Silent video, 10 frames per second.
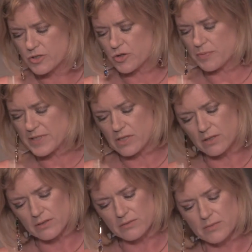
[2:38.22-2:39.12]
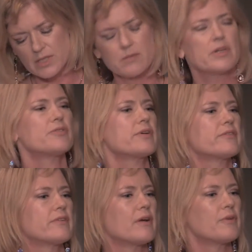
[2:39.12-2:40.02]
Truth be told, my
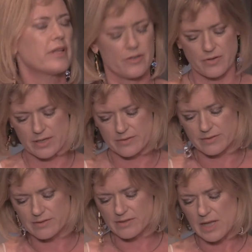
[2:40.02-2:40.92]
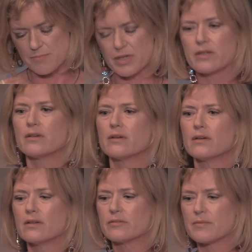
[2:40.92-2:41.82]
dress is not really a dress, it's a slip
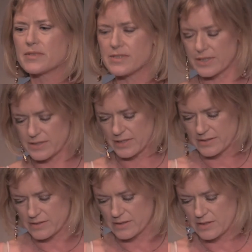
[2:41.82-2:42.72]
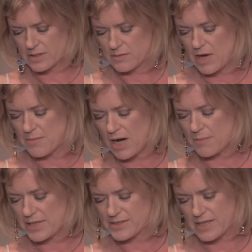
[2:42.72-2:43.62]
from the 60s. My
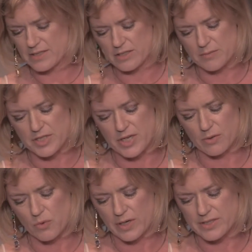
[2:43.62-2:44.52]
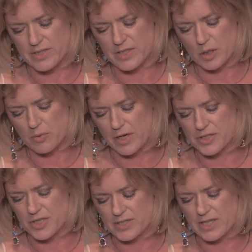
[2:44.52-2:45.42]
mom had sent it to me. She had worn it to dinner
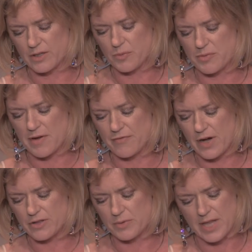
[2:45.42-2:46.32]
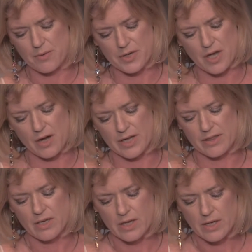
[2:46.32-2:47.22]
parties she attended with my father when they were young,
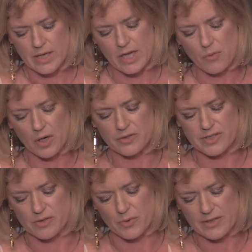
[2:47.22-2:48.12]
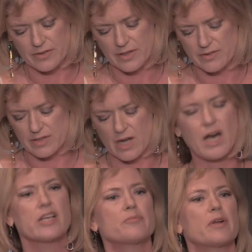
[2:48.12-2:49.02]
and he worked as a resident at the
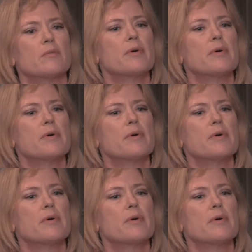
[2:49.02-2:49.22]
hospital.